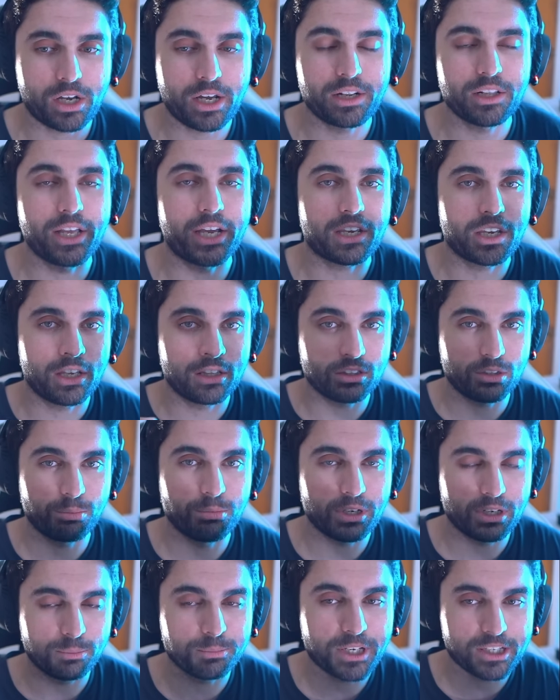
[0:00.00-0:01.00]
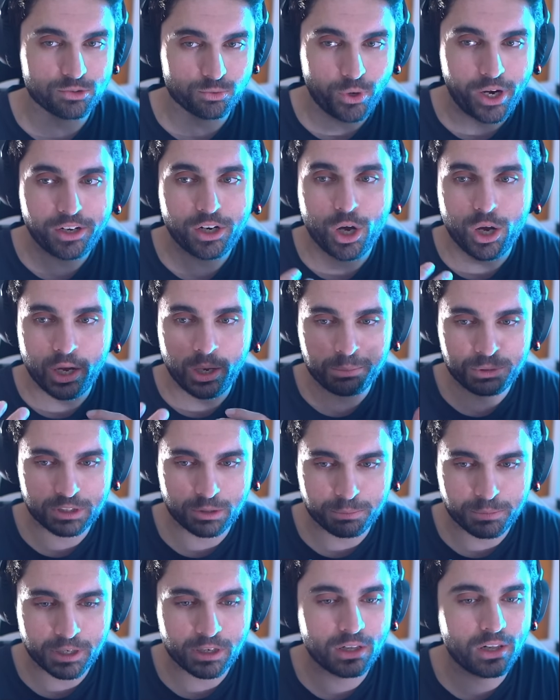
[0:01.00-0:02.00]
kind of like in the middle because right now I'm in the
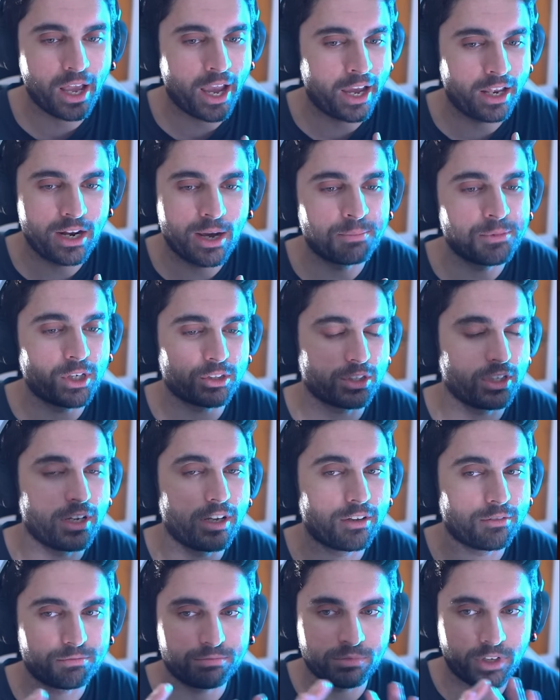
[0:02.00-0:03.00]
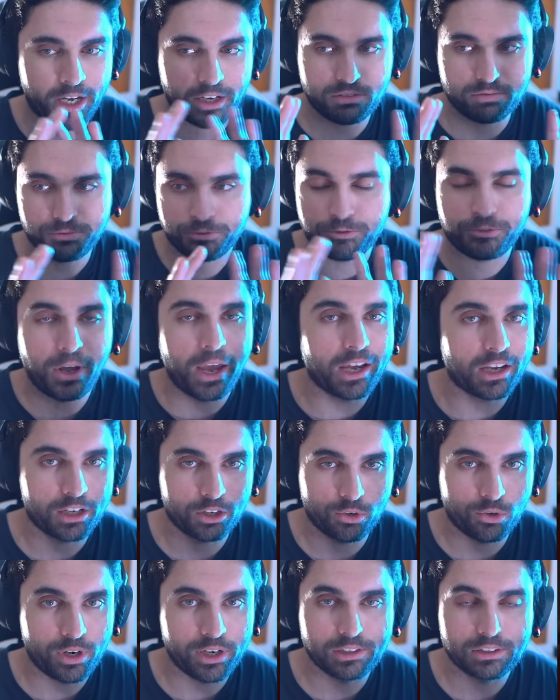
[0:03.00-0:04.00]
middle, and I'm not gonna like fake it
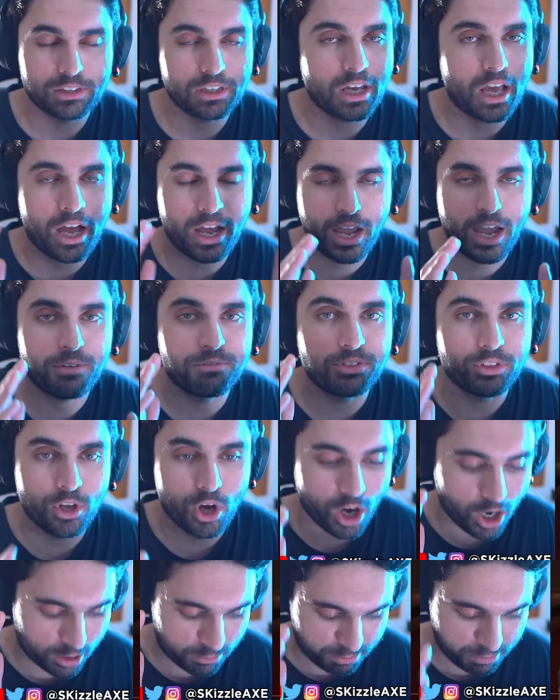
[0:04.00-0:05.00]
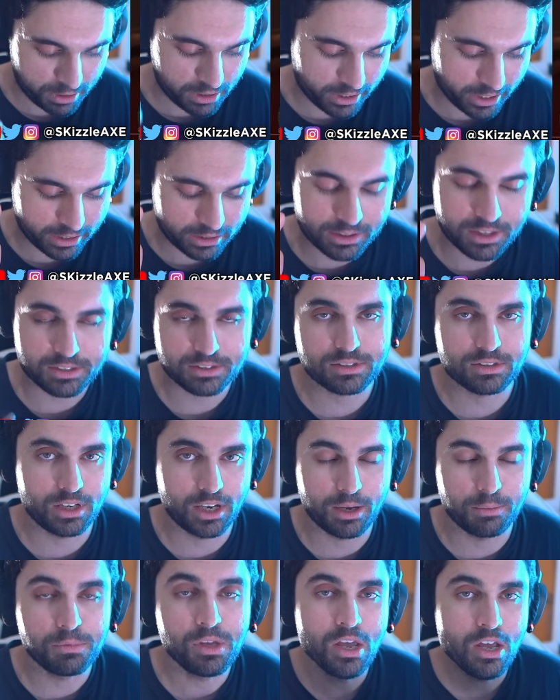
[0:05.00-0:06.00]
or anything. I have not played this
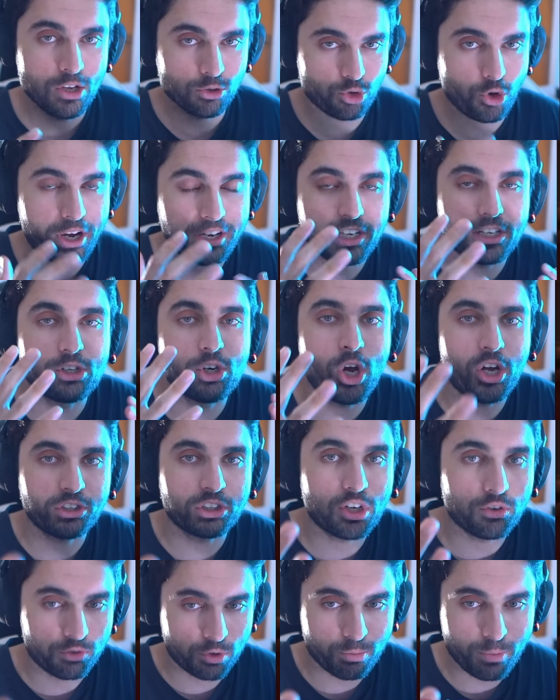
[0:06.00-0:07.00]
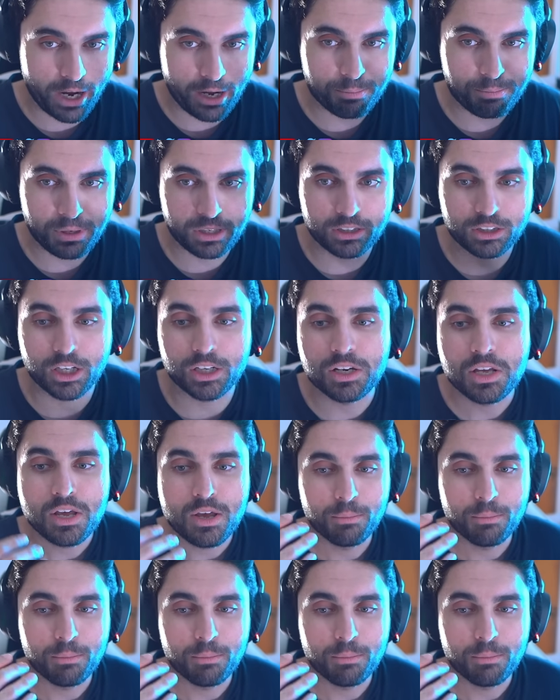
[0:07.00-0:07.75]
game, so I cannot give you my opinion.